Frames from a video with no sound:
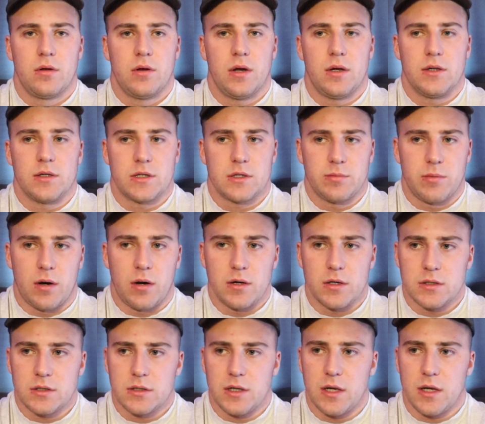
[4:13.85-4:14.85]
And the
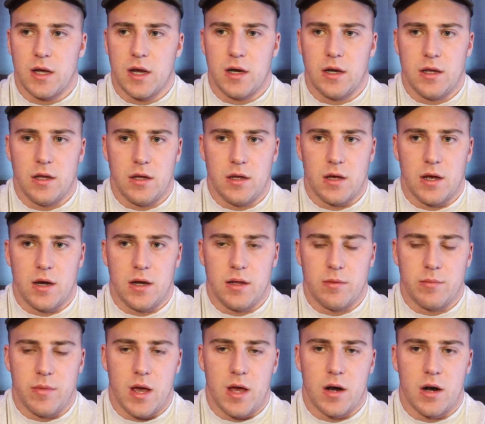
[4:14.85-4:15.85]
smartest thing any
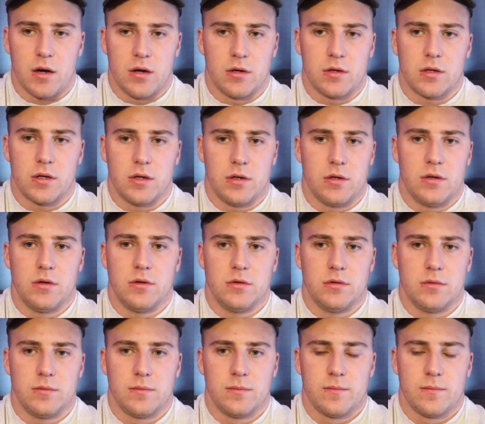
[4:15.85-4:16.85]
man on earth can
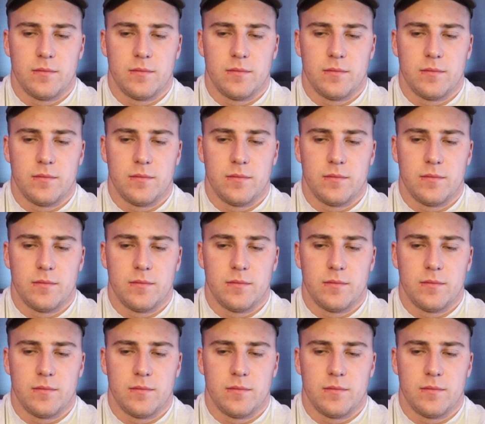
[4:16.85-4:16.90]
do